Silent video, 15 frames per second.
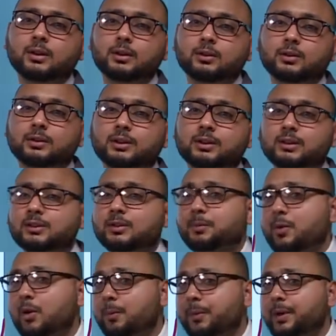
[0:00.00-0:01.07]
So this is
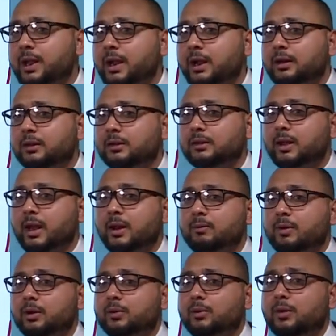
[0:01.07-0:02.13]
appropriate, and
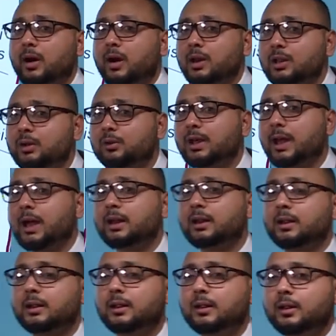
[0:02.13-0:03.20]
one could argue that
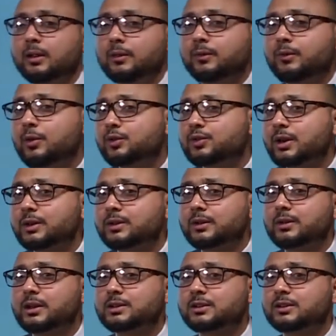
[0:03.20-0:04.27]
future
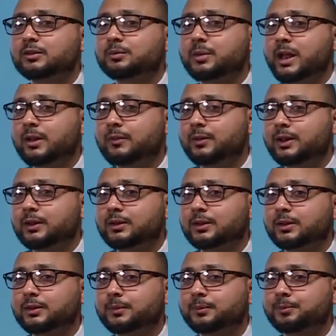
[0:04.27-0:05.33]
generation benefit
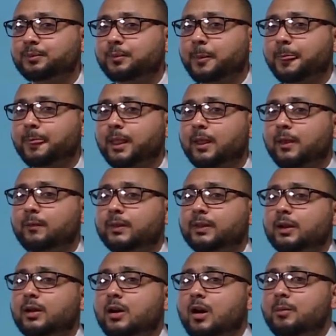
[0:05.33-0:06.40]
when
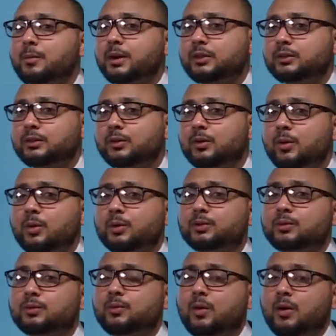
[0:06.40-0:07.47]
the government goes
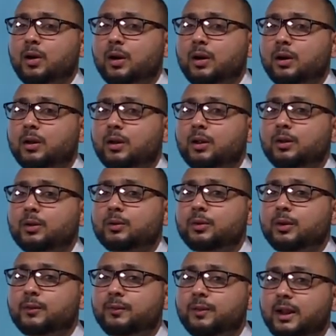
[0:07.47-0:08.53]
to war to
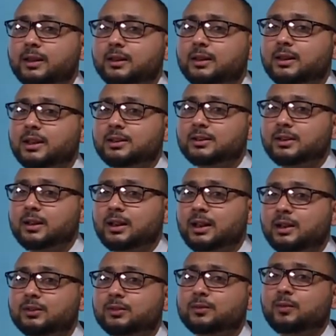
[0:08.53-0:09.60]
defend the nation
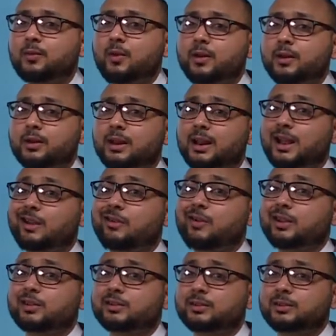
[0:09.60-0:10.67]
against foreign
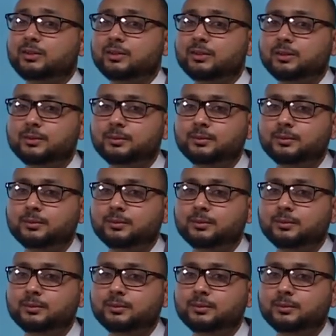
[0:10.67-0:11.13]
aggressors.